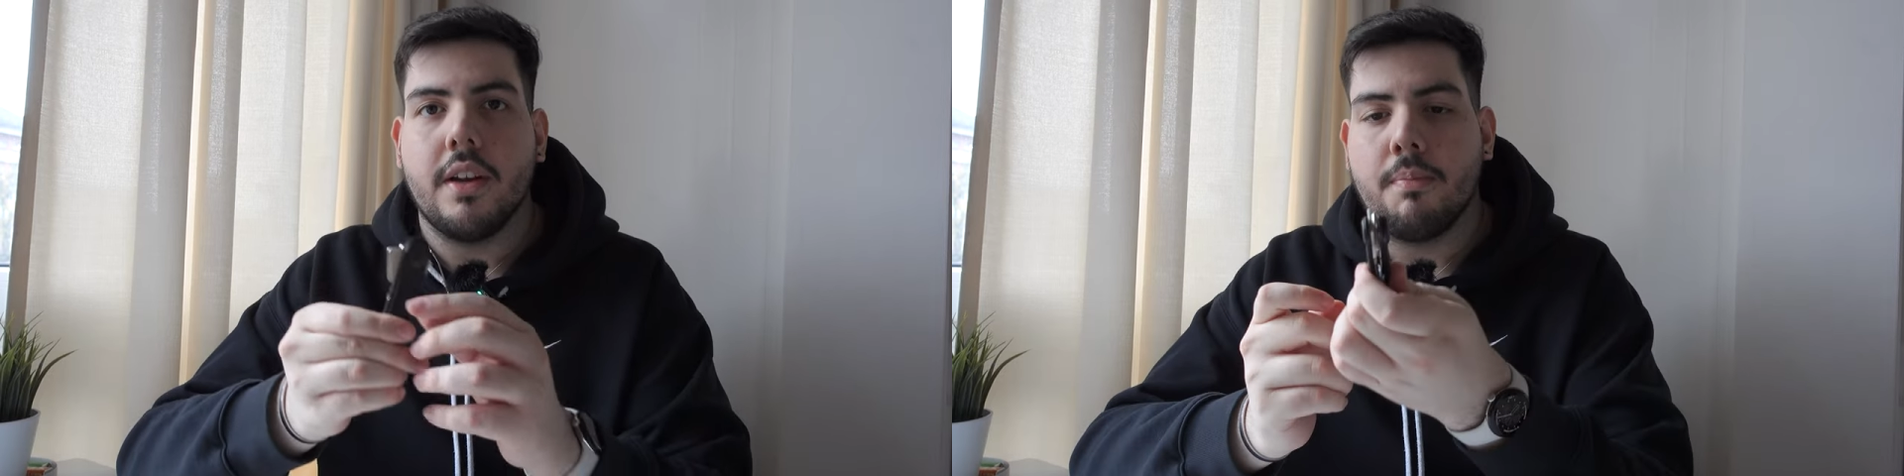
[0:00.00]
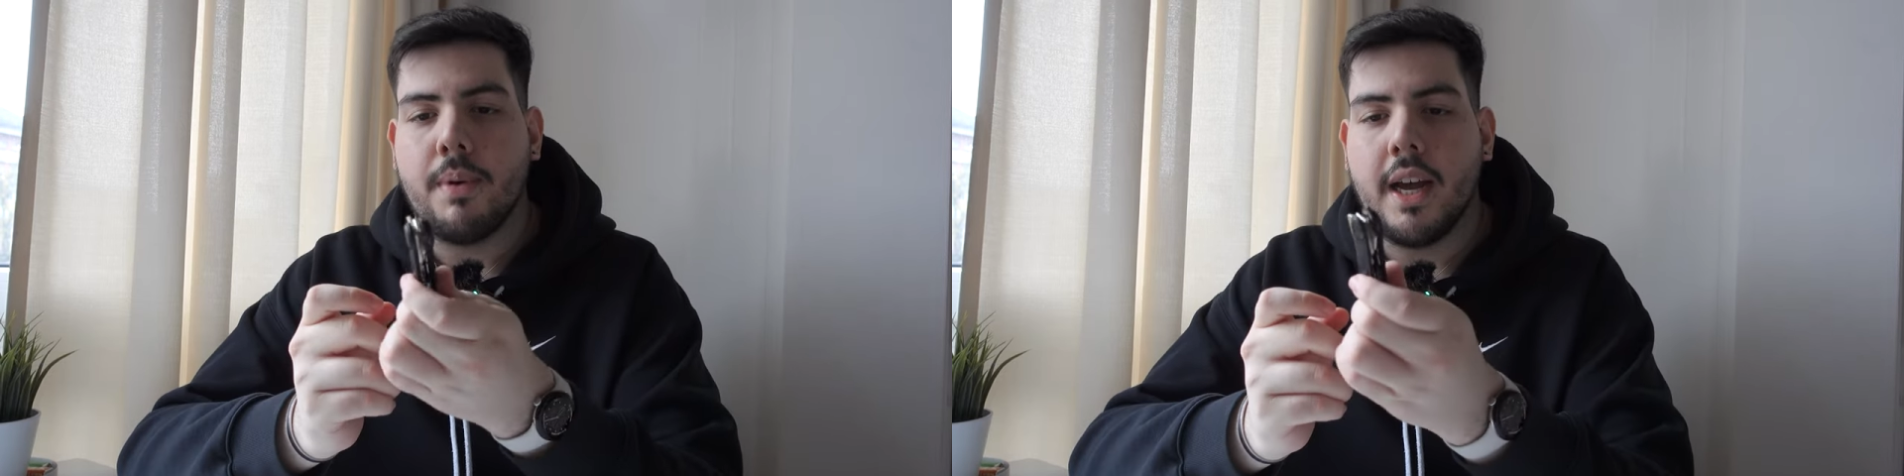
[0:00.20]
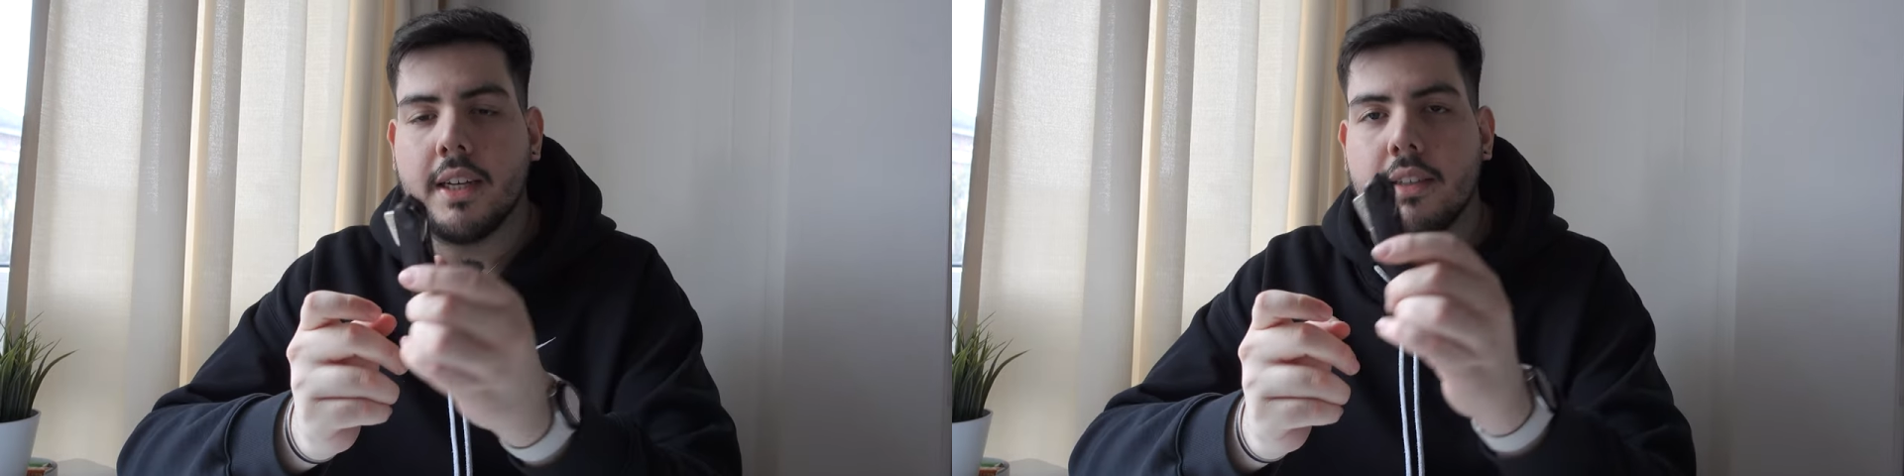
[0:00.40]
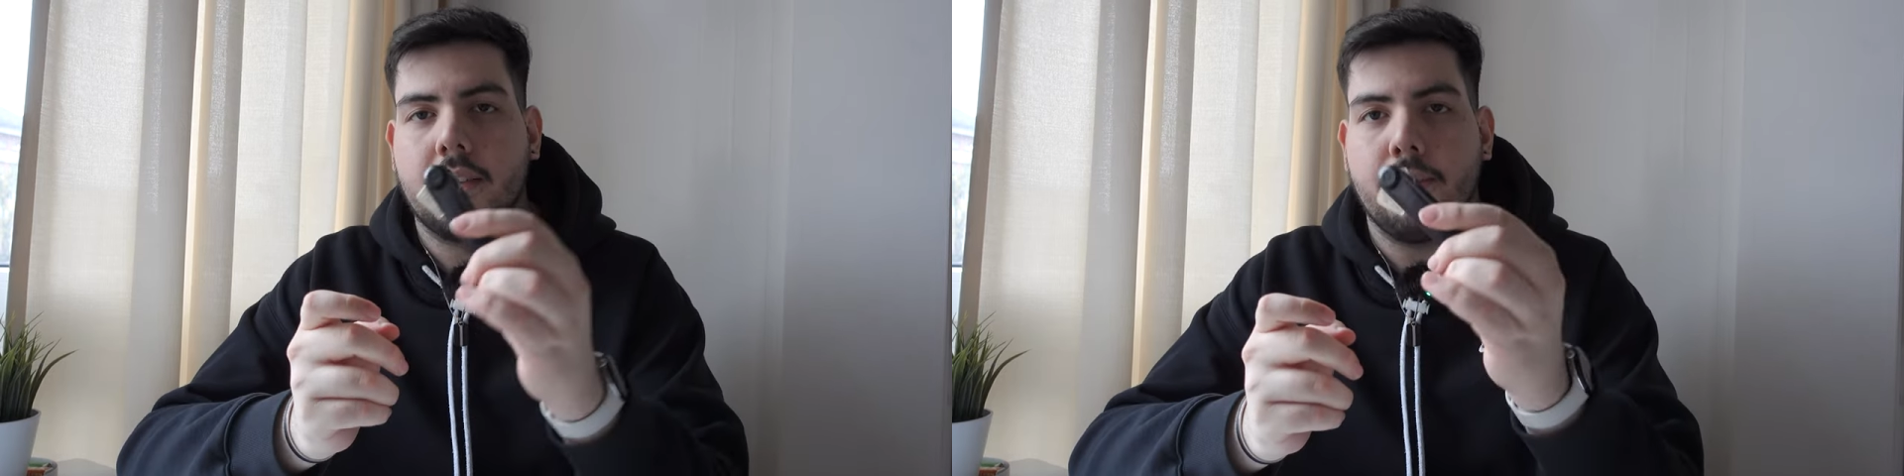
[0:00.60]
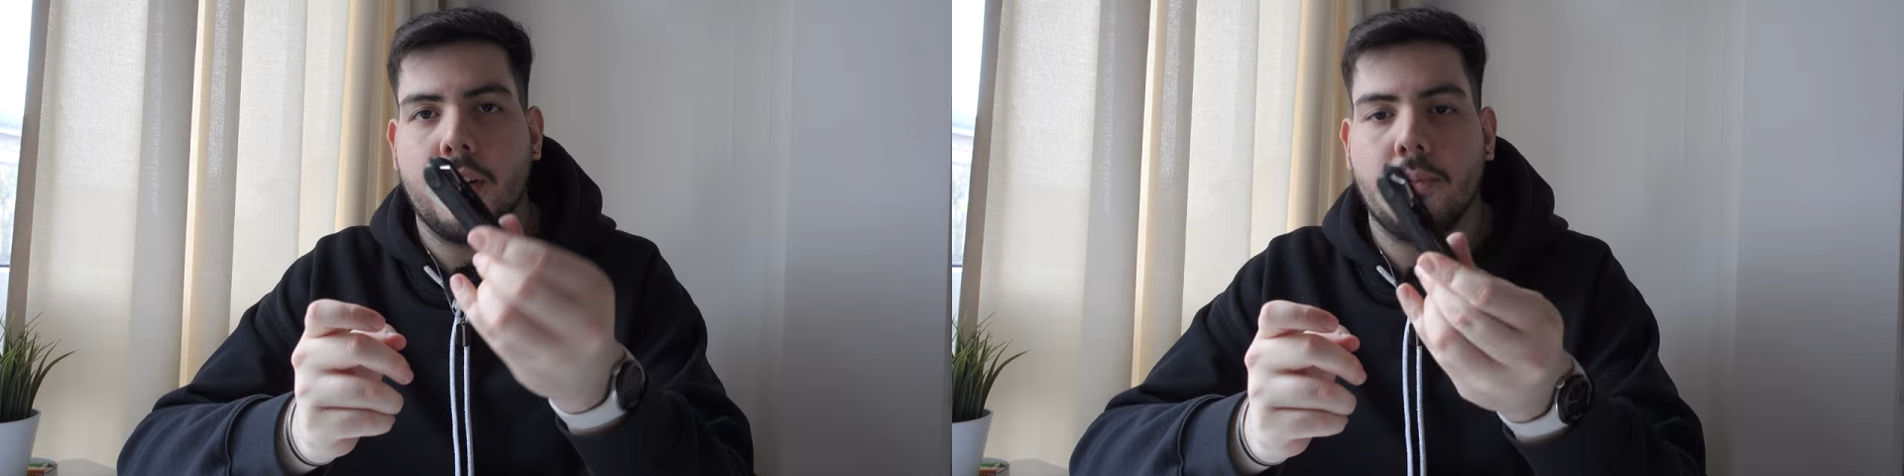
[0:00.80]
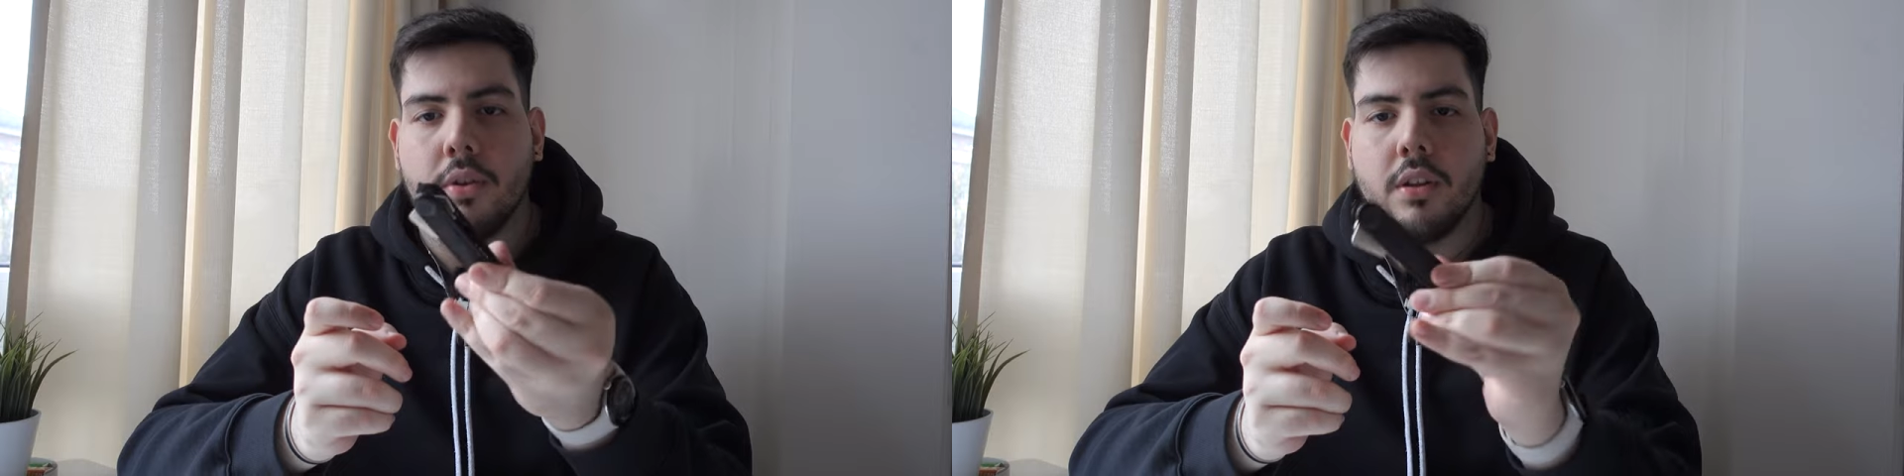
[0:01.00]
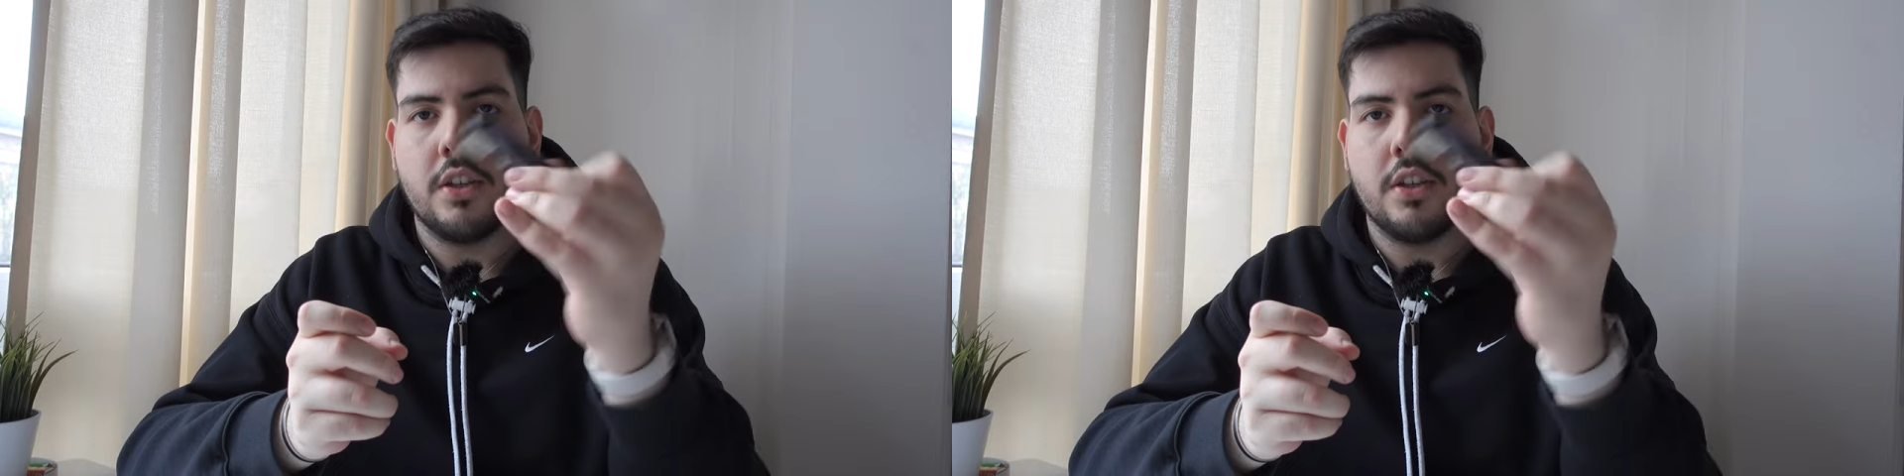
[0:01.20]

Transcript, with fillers: Compact, minimal,